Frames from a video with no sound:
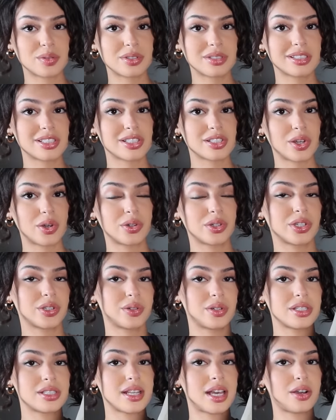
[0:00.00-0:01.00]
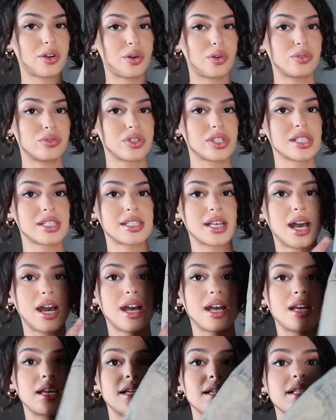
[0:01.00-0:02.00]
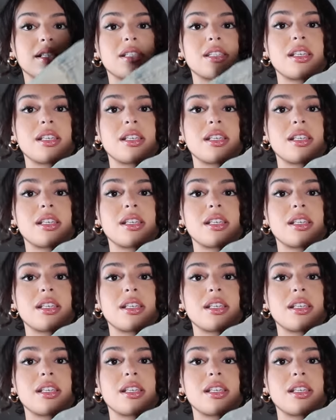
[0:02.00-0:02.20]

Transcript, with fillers: one is so cute. It's like oversized.